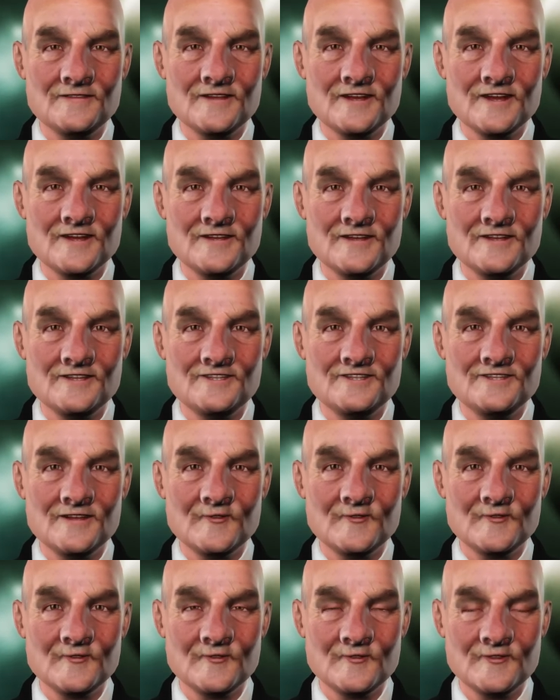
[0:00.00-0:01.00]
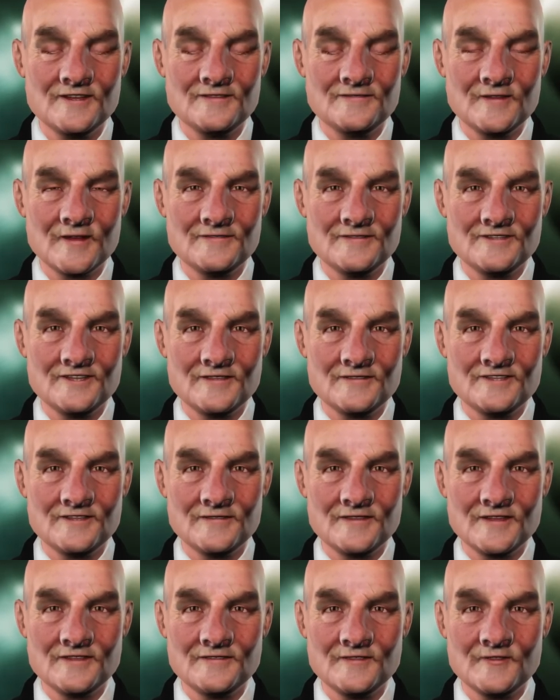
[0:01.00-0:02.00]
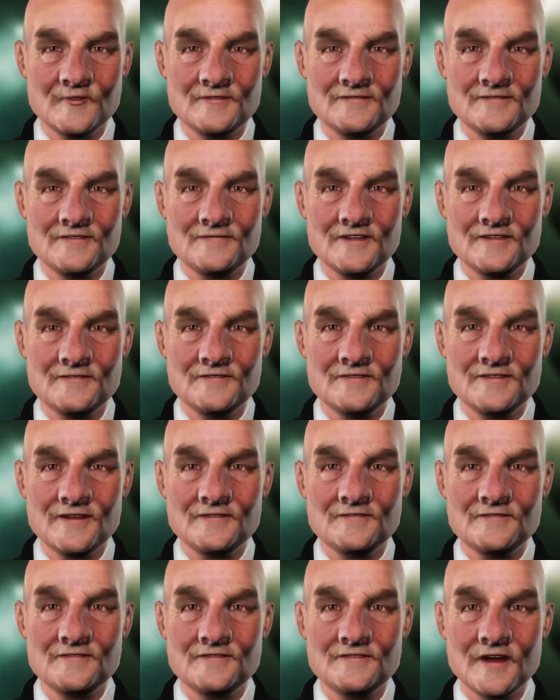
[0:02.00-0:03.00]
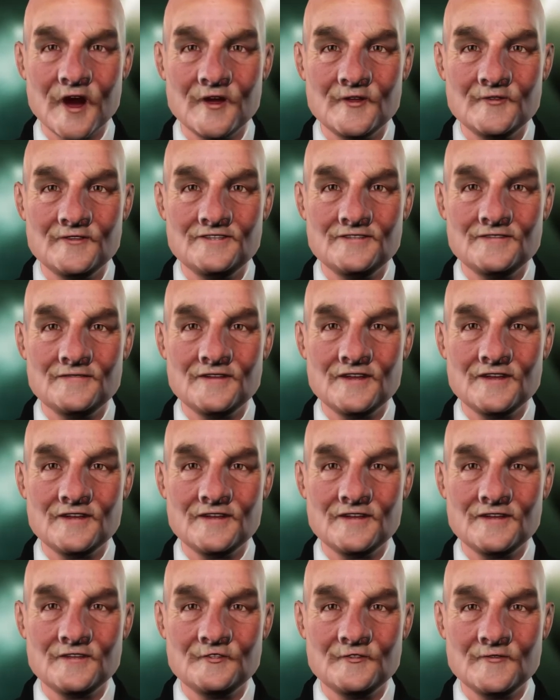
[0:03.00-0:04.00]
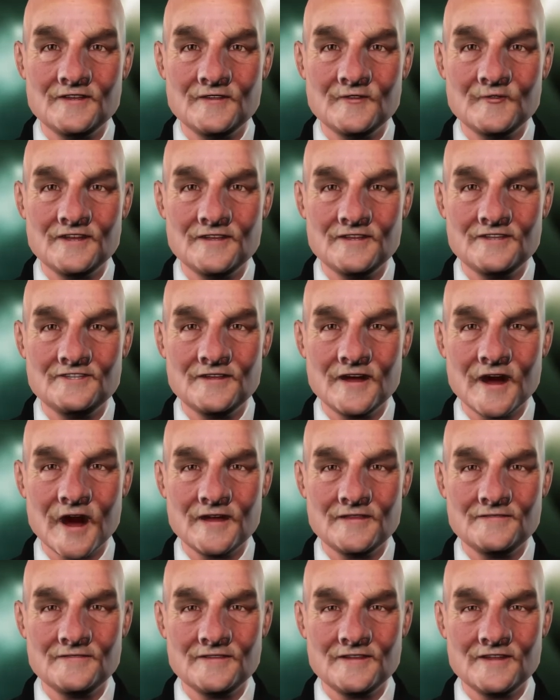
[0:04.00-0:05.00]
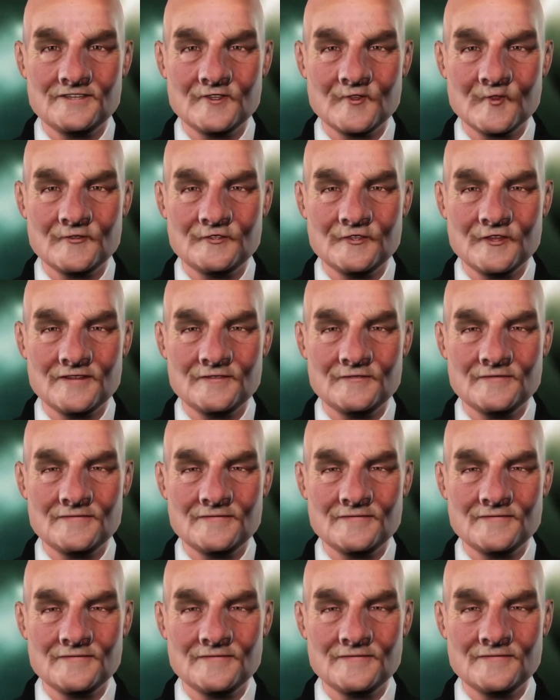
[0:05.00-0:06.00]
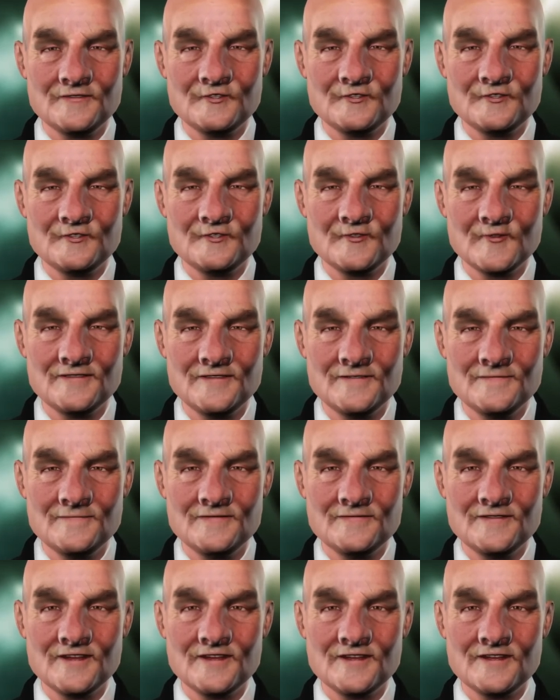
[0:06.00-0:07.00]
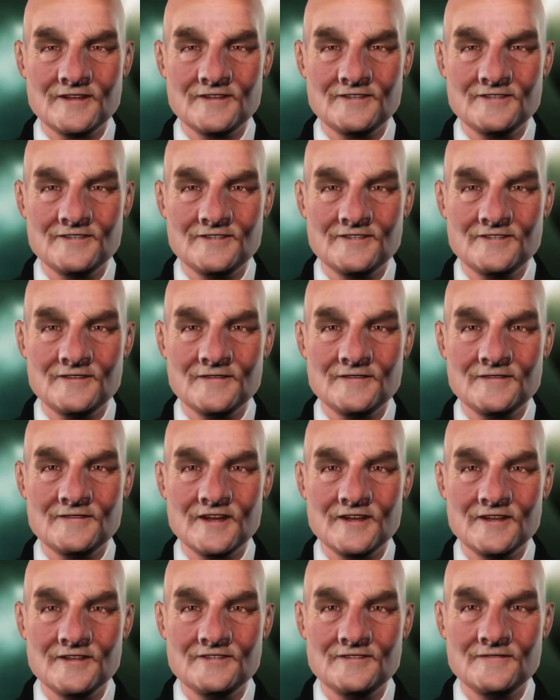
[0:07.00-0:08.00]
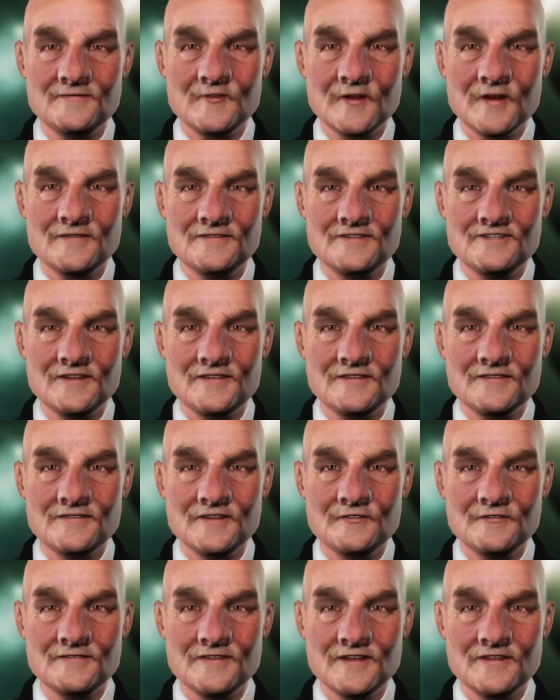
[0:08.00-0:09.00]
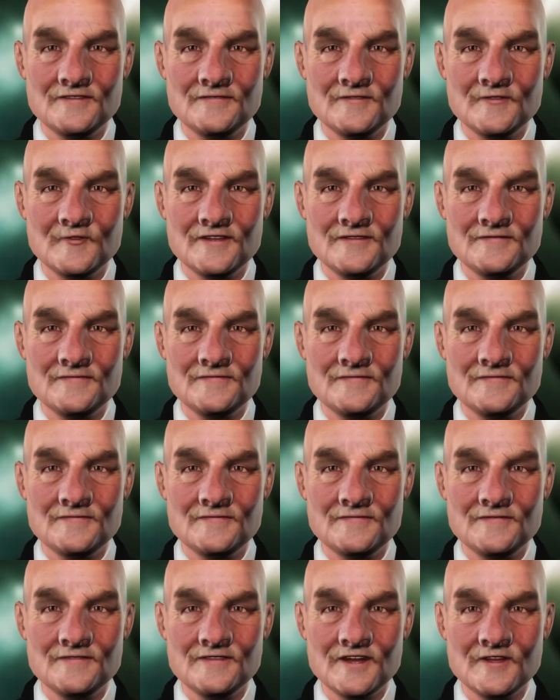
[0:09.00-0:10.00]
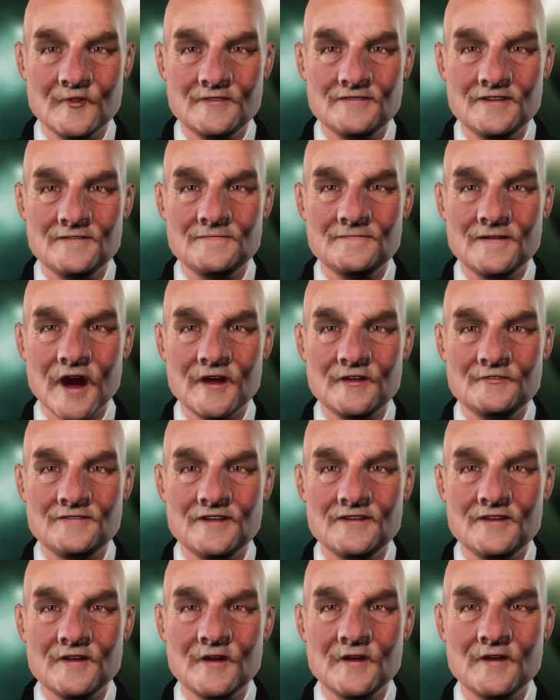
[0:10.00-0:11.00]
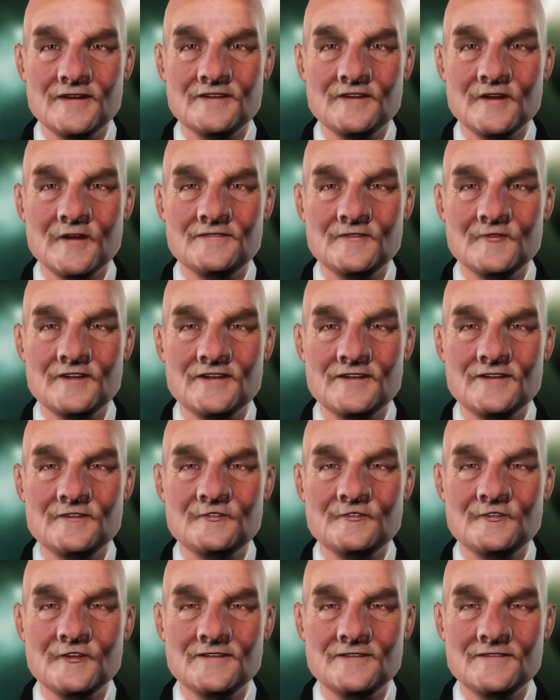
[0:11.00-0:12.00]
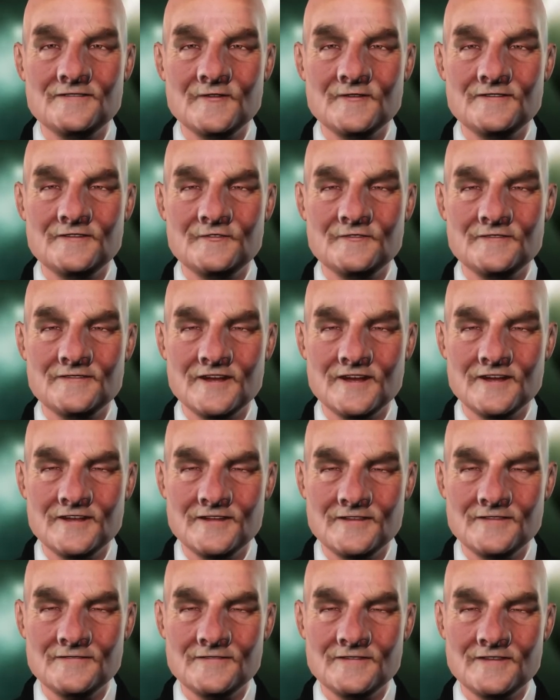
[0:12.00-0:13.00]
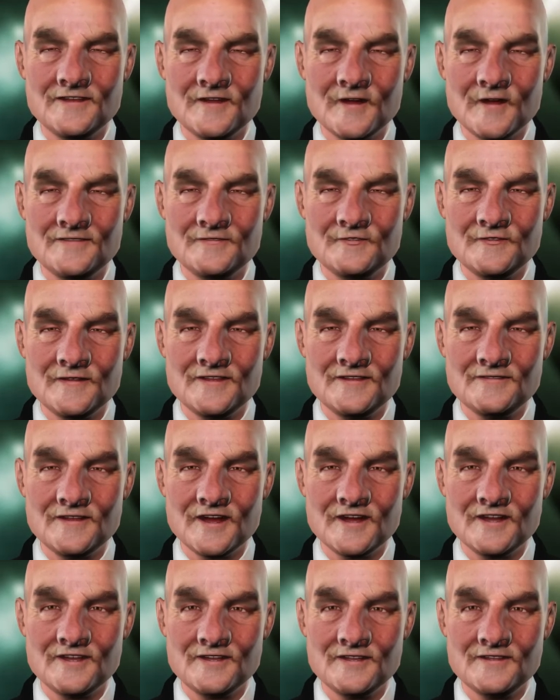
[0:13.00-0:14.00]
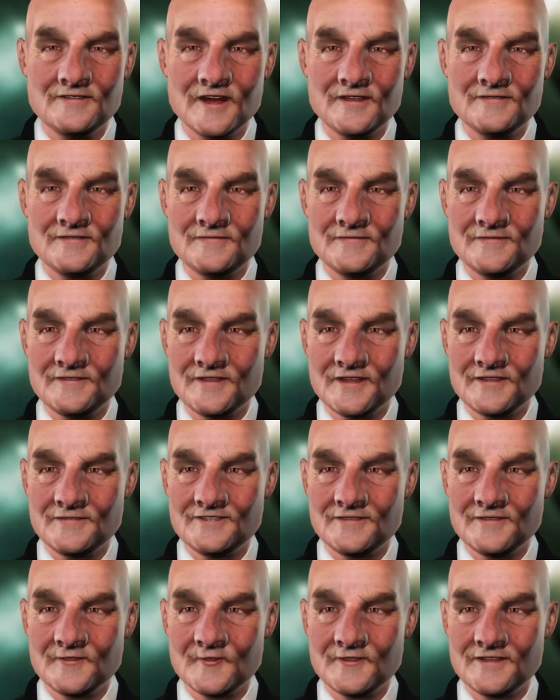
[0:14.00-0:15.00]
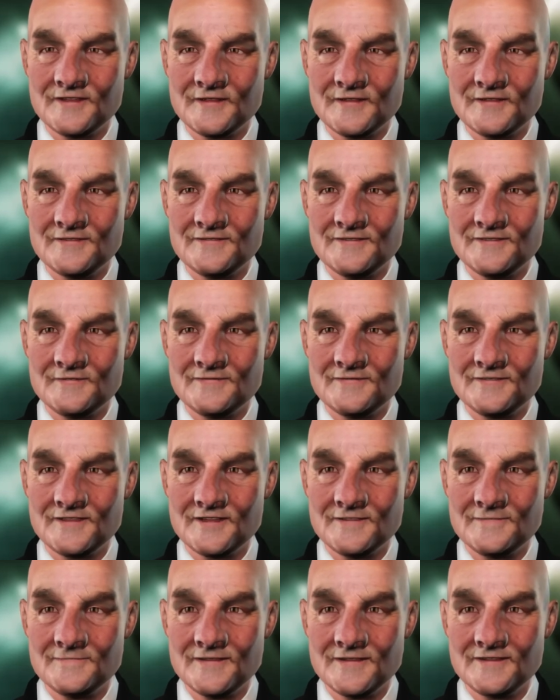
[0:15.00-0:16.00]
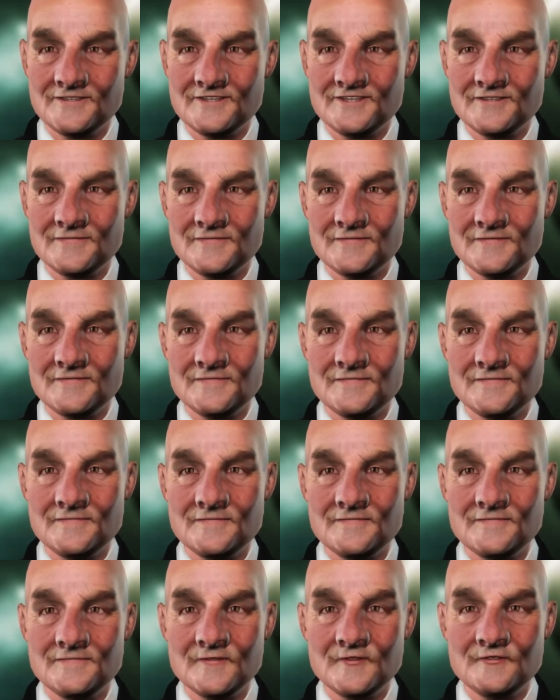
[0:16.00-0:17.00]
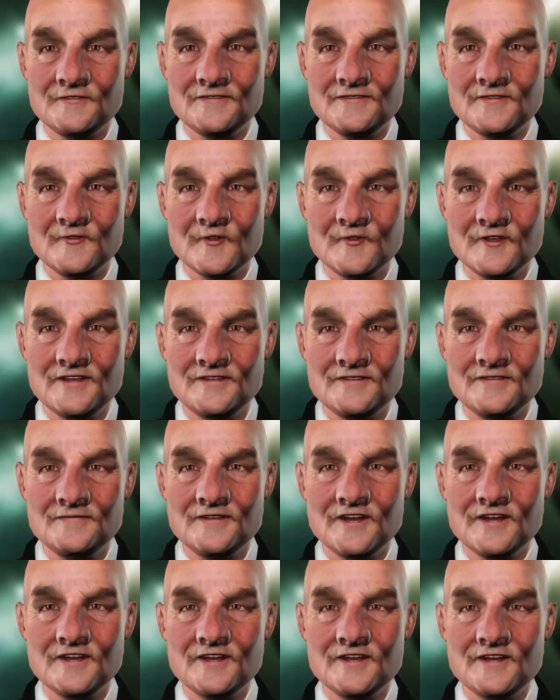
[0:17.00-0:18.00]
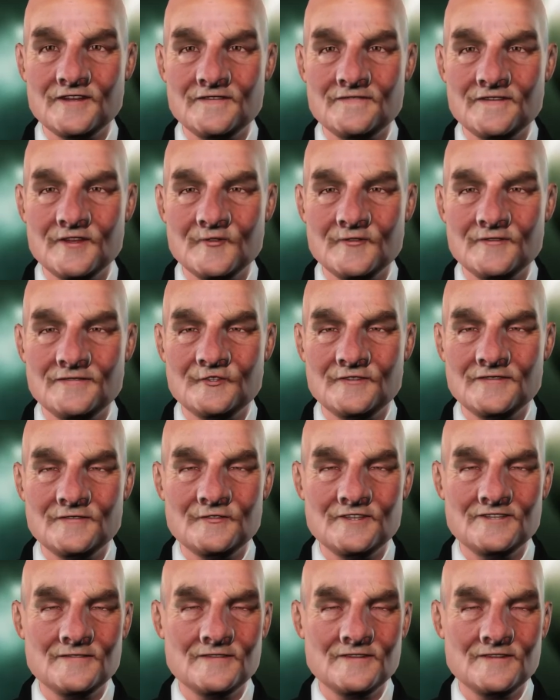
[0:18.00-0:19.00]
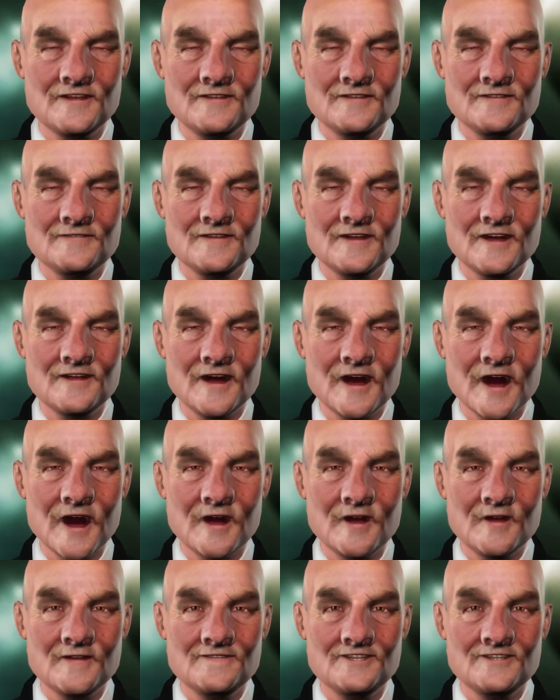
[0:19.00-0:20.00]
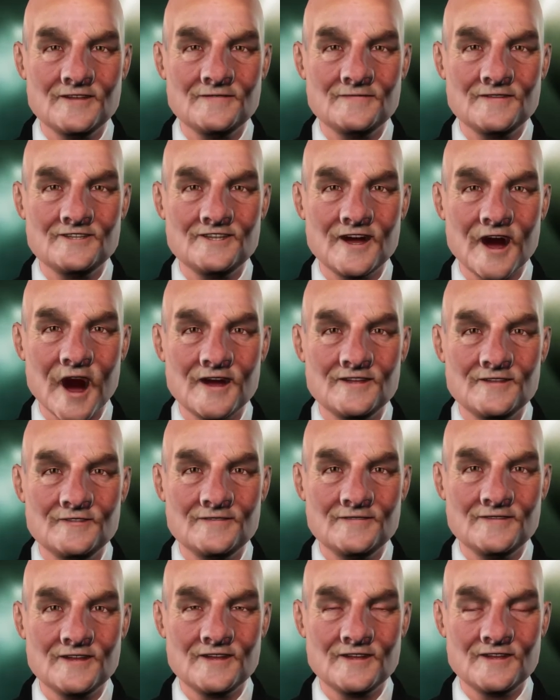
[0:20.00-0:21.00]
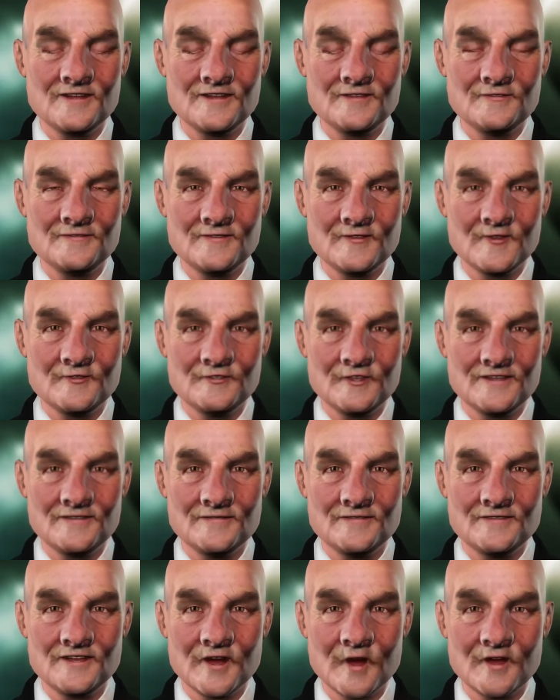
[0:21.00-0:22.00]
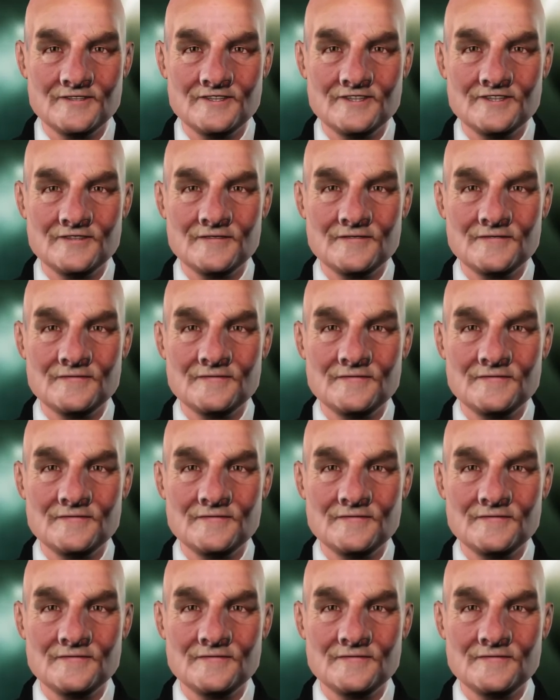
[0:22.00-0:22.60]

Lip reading: How these huge blocks of stone were cut from quarries using laser-like precision. 2. How these mammoth rocks were then lifted, bearing in mind that even with all our machinery today we don't have a crane that can lift 300 tons. And 3. How they were transported many miles to the site and put in place.